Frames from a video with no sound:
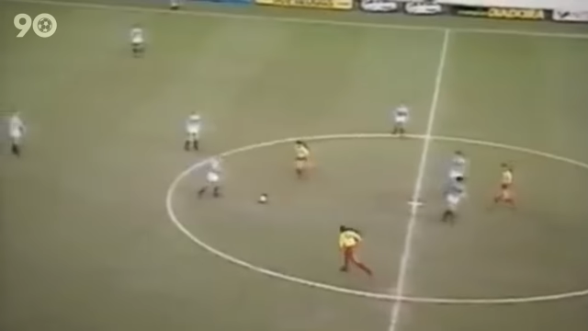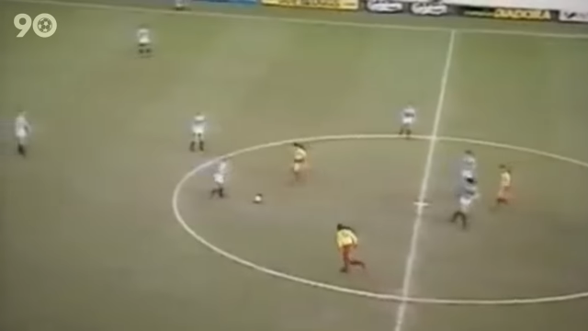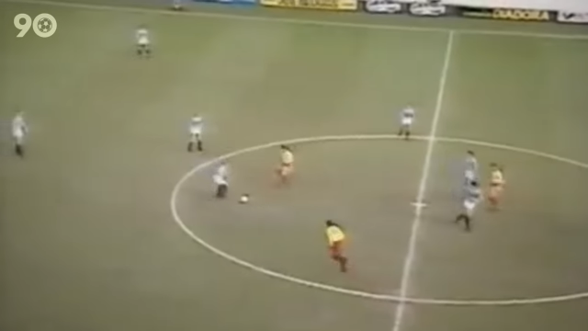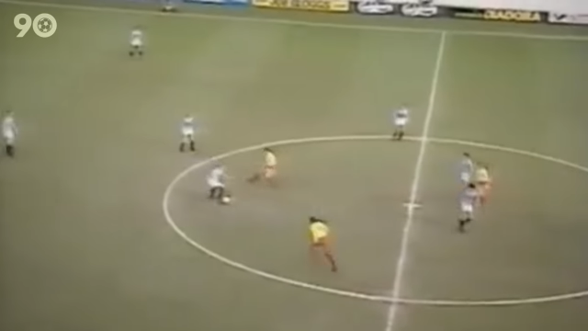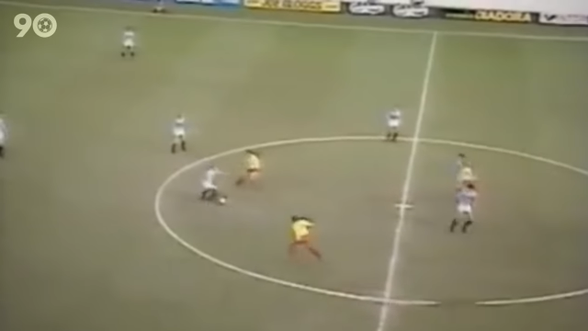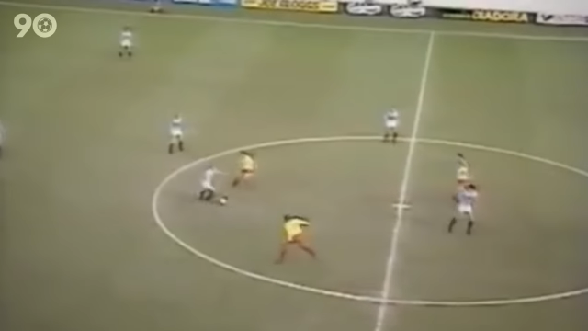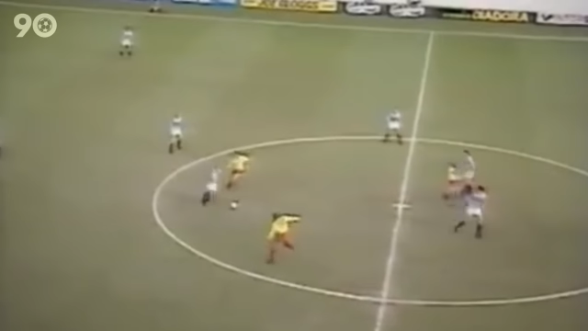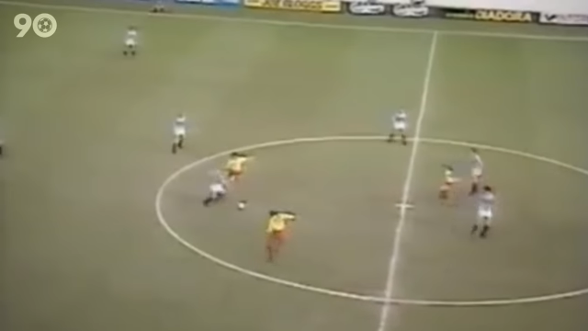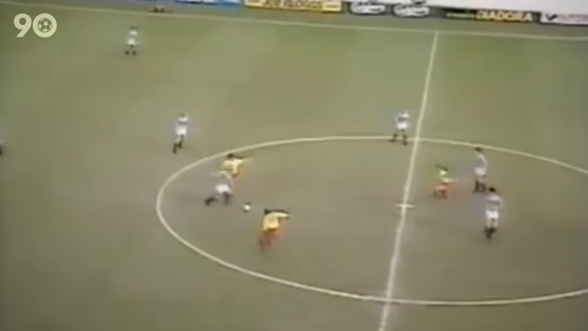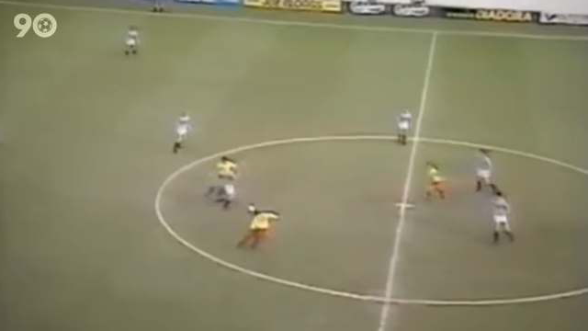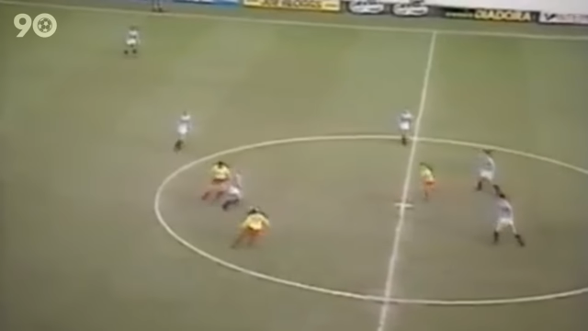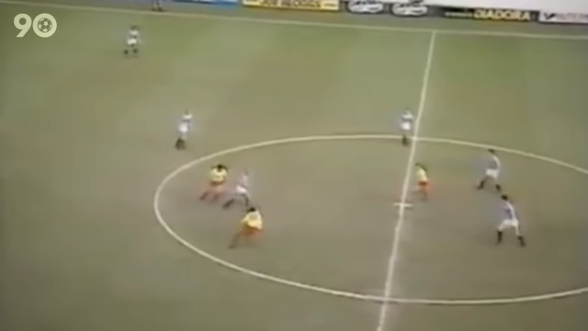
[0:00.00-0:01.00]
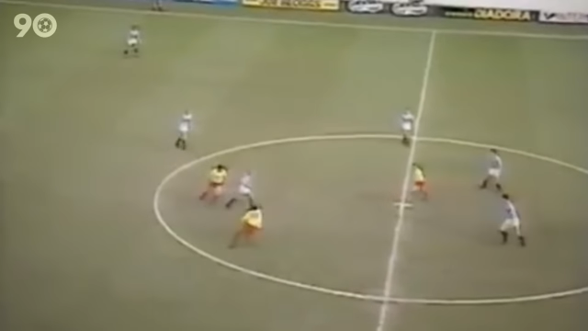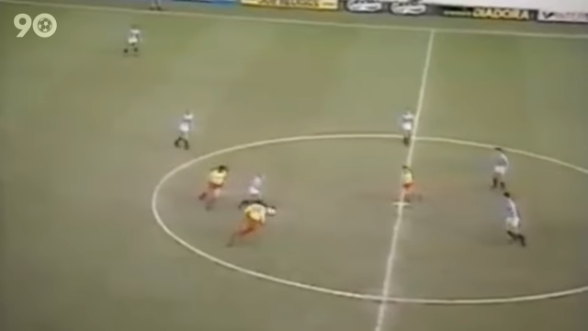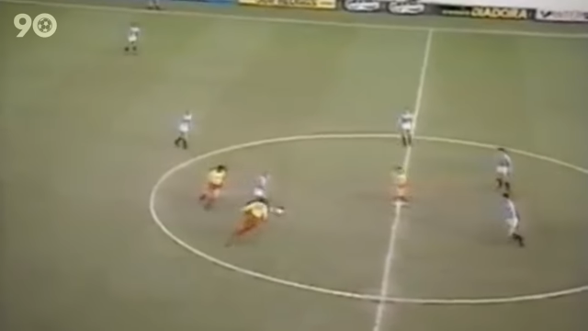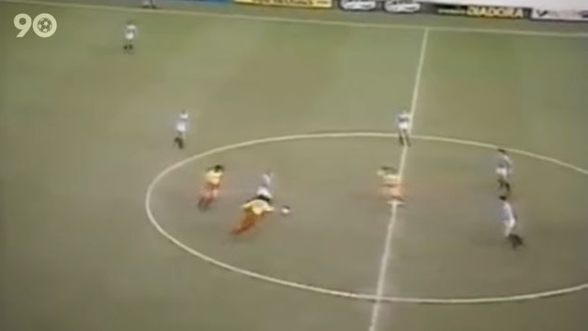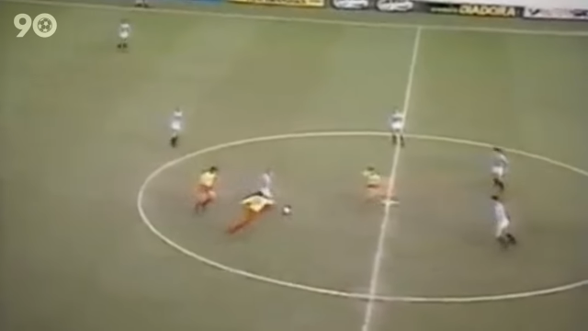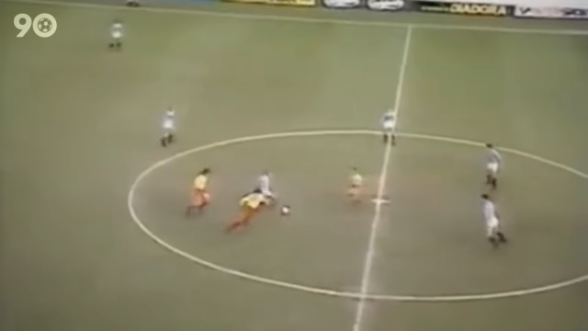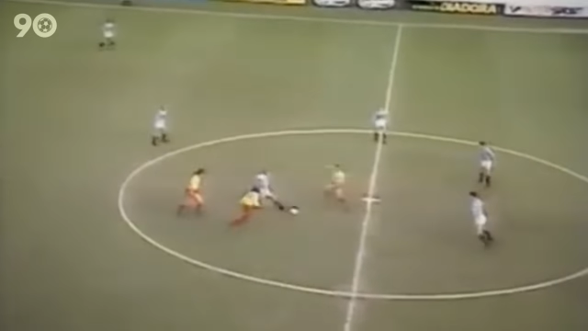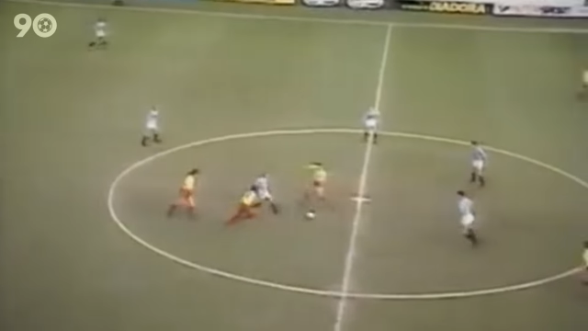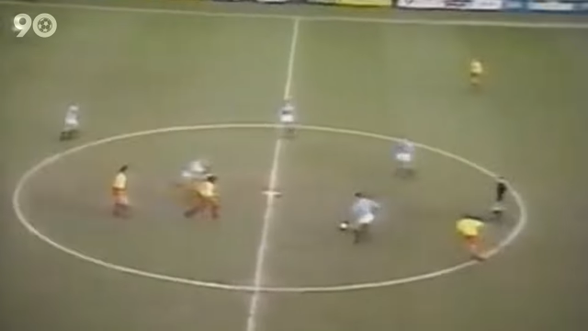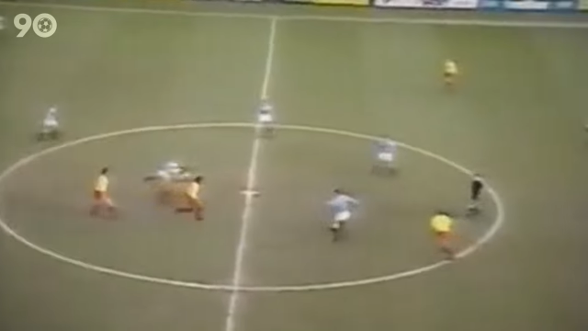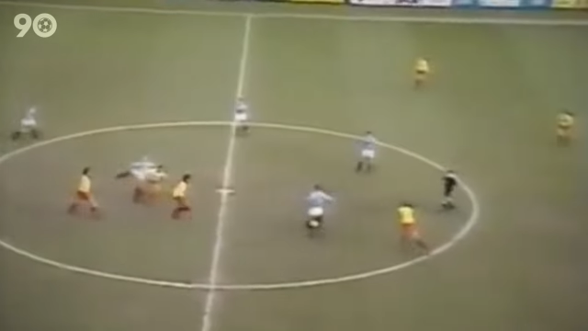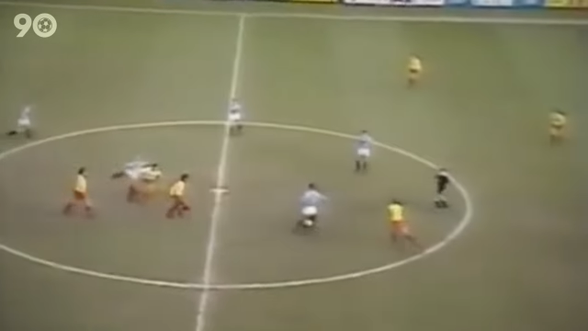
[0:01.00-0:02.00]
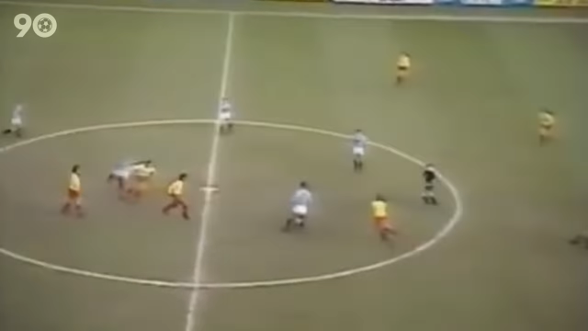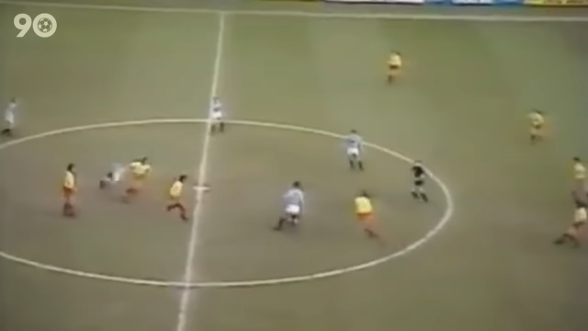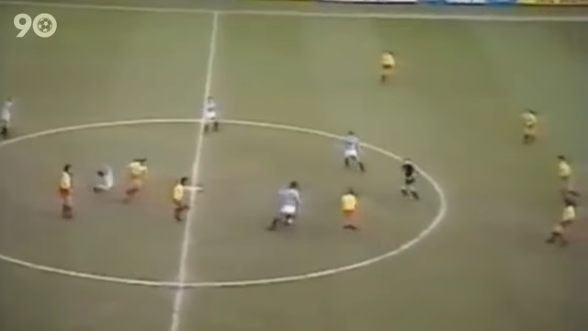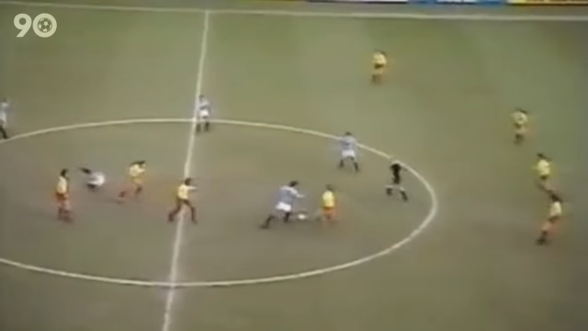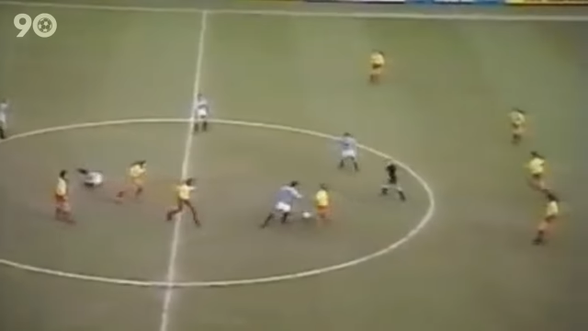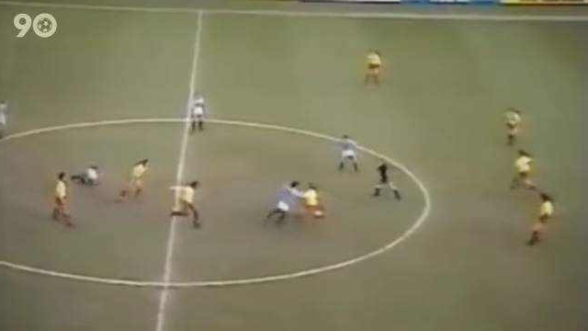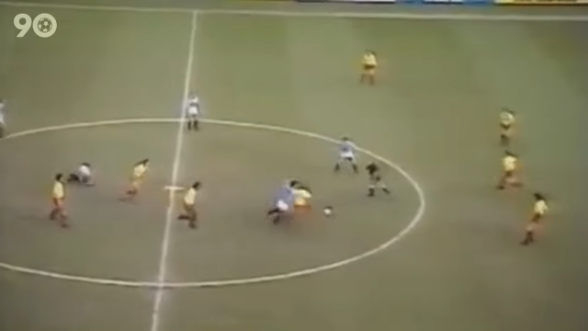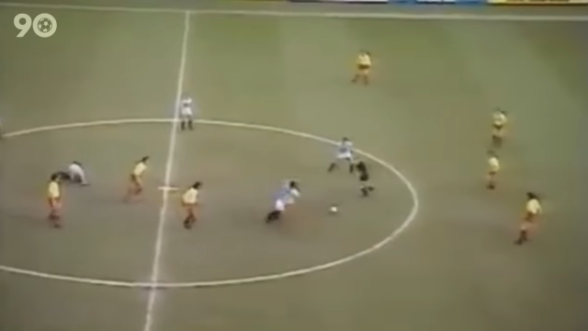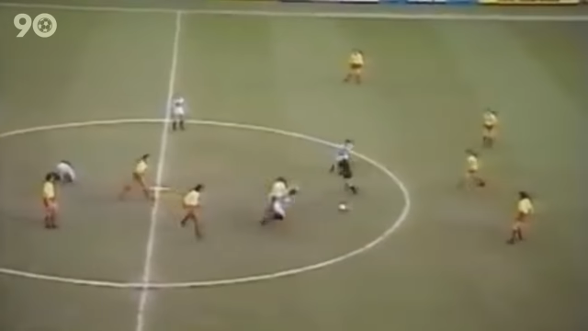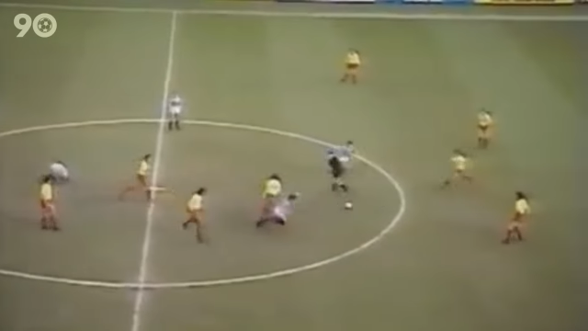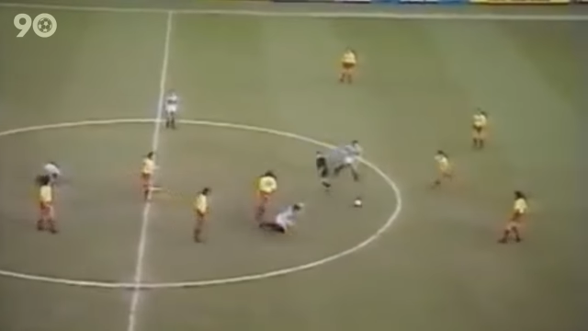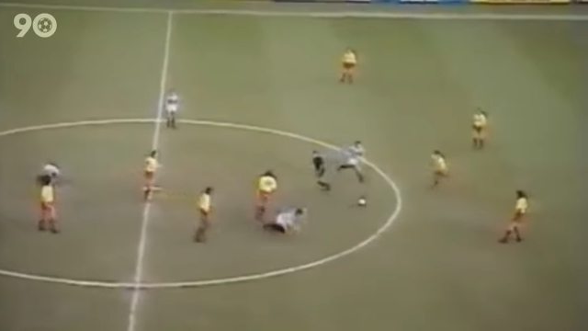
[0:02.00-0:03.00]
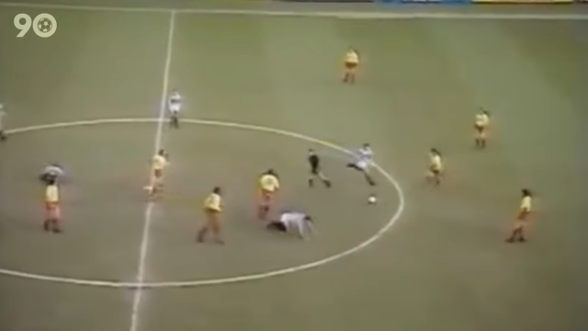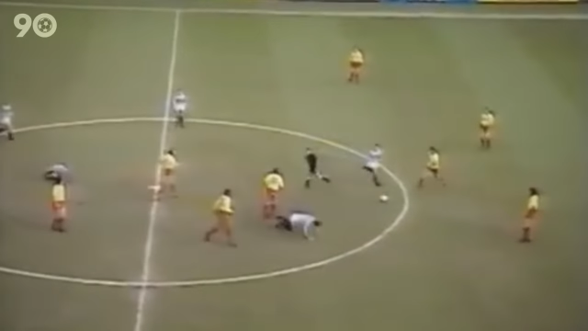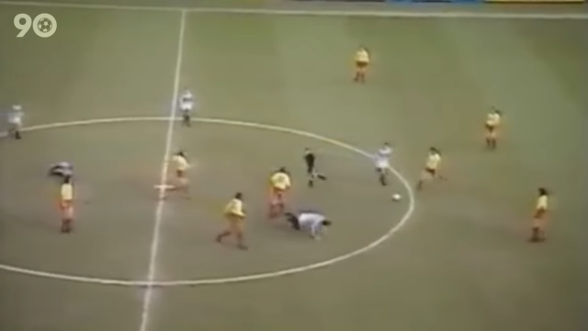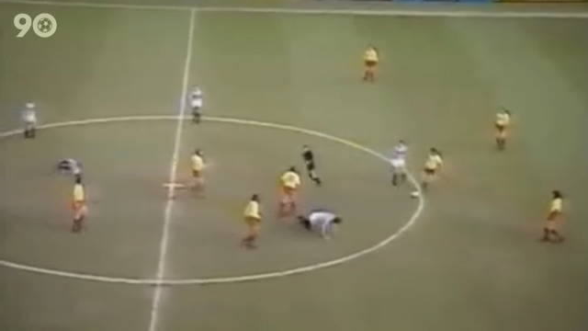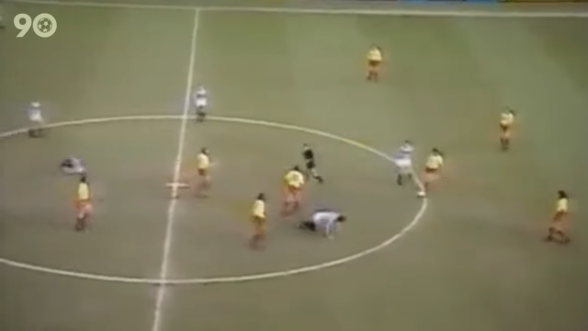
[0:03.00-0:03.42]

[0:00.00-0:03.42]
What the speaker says: Nobody's mouth can be seen.